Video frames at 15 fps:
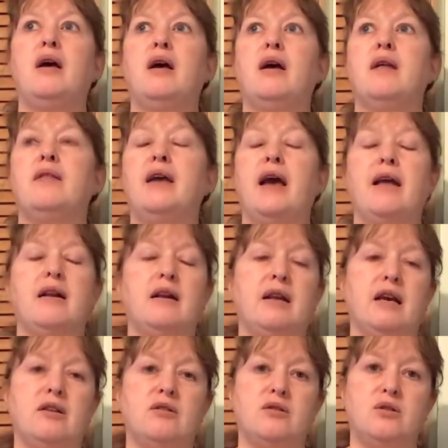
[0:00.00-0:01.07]
they had a
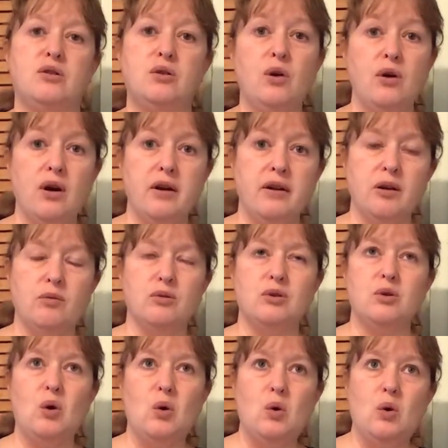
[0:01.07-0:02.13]
late start. It was
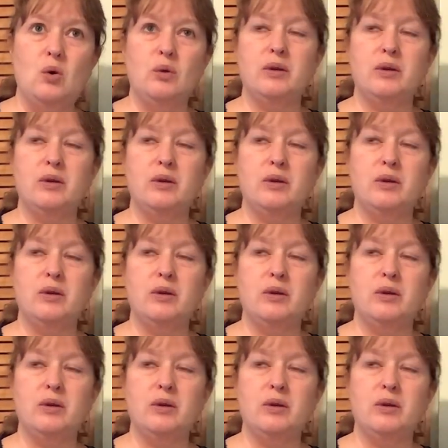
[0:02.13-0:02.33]
cold. It